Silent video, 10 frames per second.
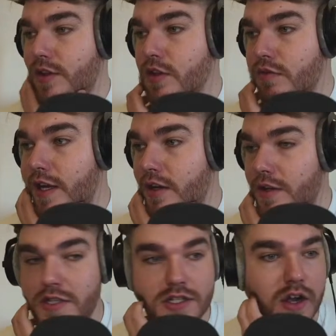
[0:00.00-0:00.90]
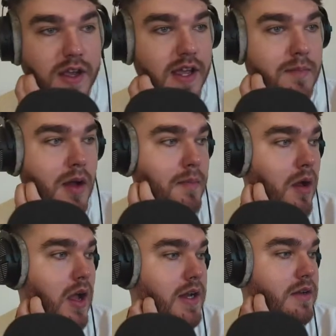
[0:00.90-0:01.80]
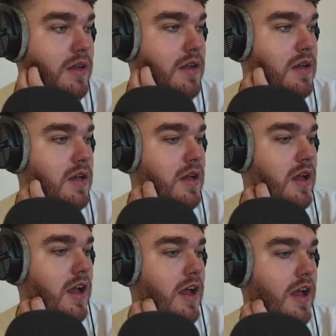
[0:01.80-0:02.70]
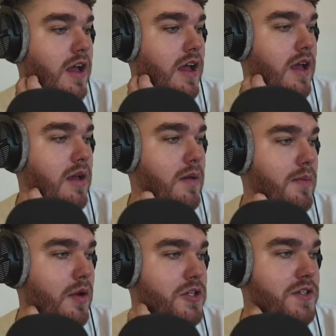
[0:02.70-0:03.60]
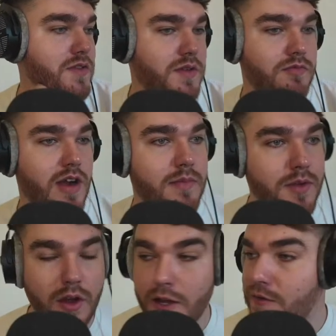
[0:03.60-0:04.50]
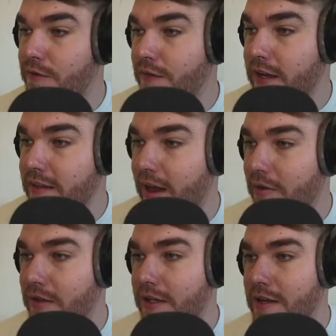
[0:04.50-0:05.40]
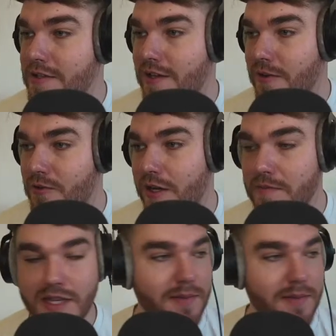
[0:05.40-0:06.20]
that really kind of stuck in my mind. Apologies for some random guy's feet there on the Sun Dream Team